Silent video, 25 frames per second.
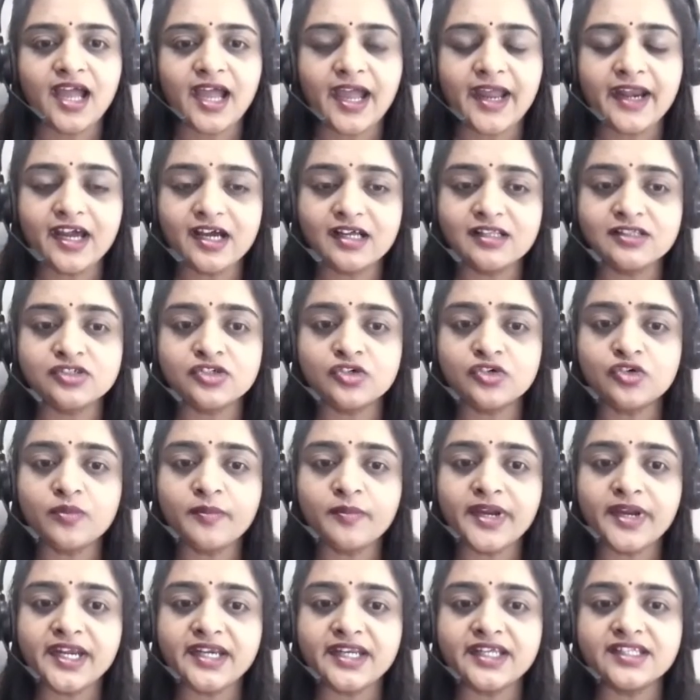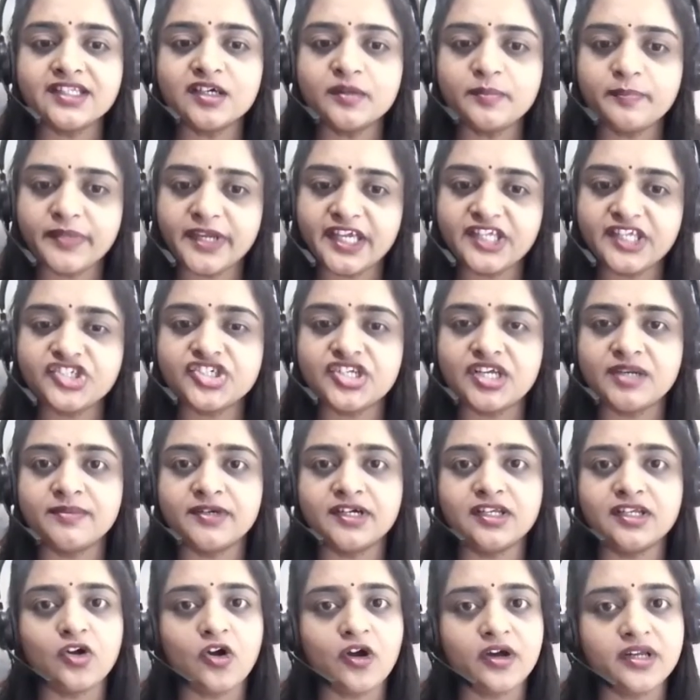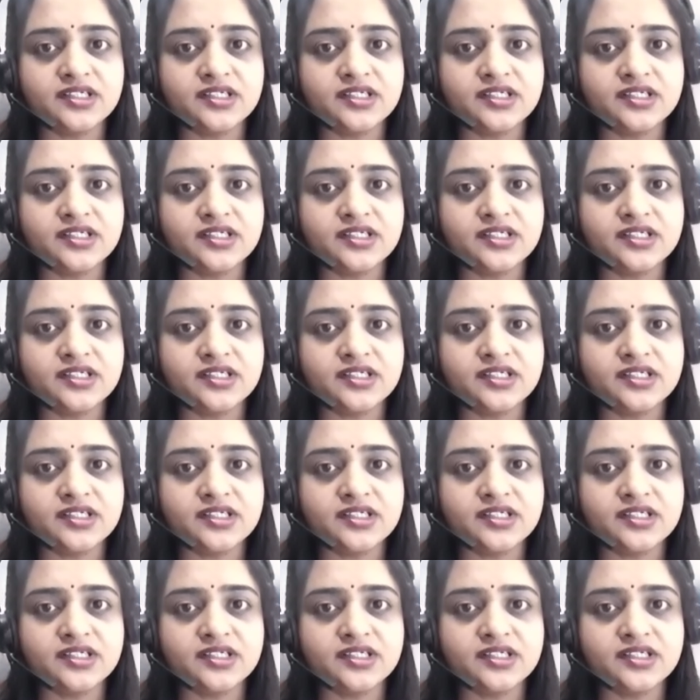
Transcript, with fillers: And also to maintain the page table